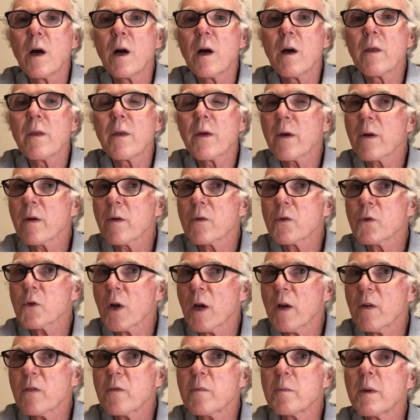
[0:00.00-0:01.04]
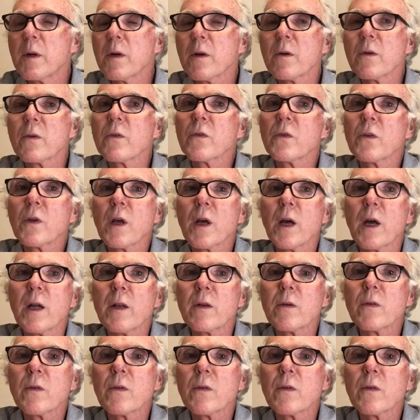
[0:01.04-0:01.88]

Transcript: their draft beer is not.